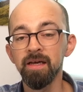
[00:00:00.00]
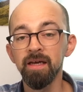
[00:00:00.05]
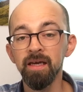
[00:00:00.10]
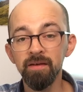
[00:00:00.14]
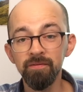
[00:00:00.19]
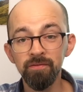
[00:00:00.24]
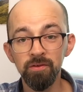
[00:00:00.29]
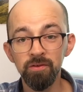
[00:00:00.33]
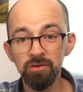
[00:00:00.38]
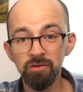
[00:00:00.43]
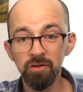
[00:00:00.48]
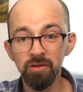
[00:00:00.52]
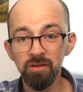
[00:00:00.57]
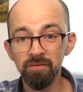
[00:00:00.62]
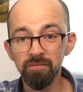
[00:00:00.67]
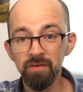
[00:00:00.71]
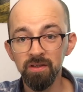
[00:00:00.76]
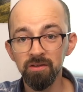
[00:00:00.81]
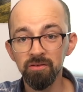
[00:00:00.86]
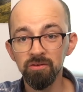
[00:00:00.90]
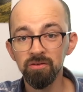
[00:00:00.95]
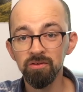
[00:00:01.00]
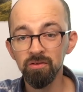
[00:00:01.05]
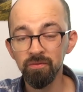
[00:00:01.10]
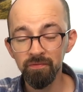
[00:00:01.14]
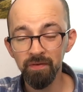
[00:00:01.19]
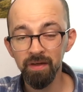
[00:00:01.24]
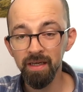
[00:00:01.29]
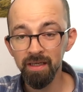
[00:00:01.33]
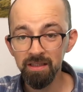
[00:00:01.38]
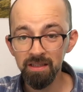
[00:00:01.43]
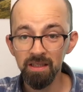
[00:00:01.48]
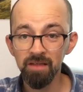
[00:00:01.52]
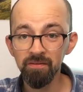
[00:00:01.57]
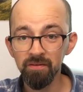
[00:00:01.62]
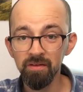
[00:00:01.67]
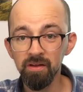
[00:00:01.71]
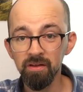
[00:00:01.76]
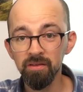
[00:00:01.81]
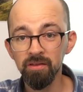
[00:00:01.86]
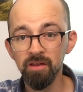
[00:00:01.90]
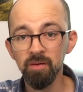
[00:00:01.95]
If you enjoyed the video, don't forget to give
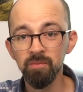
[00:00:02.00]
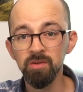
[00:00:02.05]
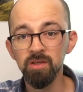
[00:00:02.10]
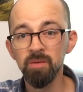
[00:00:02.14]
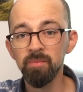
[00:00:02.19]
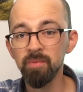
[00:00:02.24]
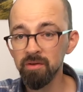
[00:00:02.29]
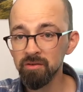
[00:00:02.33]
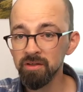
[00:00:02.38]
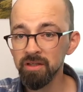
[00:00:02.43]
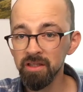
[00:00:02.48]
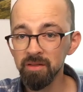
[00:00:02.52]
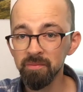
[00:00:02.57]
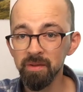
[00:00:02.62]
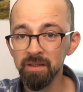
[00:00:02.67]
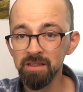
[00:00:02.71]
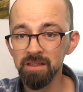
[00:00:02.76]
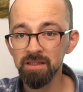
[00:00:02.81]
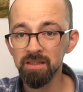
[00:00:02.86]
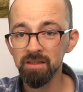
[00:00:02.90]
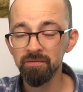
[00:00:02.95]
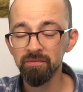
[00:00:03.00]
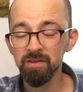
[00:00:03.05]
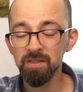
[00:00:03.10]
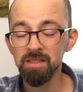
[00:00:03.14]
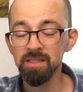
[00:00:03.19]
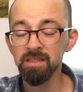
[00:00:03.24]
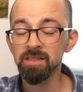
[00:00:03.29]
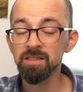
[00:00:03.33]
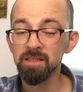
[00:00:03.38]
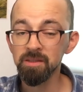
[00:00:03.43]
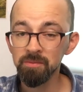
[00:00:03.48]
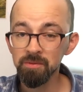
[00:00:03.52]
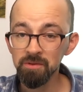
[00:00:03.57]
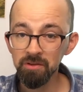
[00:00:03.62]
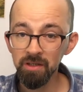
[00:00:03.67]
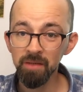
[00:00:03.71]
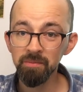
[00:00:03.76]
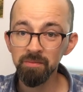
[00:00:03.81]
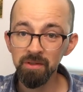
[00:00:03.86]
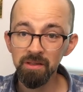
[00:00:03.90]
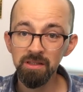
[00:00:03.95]
it a thumbs up, it really makes a difference.
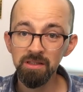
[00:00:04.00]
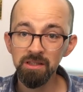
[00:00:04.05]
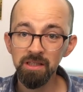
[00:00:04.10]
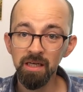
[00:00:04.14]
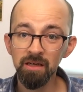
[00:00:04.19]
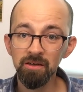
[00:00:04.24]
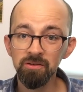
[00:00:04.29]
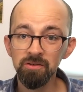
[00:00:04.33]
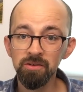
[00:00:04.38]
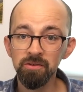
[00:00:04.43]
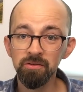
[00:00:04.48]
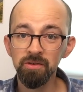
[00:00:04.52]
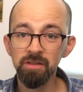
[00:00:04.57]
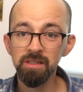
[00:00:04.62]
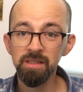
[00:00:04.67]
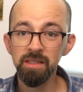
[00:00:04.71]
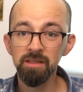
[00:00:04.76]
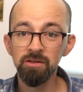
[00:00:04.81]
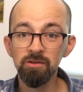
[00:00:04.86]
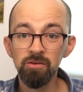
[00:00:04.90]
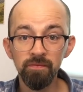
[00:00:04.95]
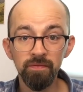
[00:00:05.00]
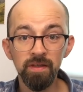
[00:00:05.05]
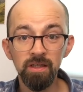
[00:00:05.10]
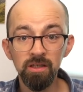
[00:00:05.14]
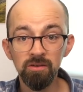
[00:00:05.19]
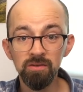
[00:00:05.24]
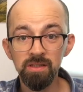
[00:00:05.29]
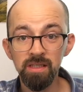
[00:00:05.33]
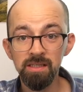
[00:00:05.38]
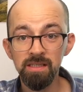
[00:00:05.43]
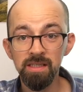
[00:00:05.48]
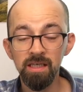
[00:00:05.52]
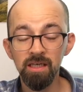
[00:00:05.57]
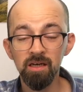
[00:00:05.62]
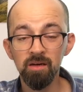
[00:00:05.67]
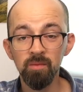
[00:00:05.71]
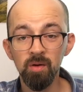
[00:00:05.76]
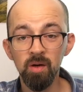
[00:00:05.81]
Subscribe to the channel so you see new videos as they come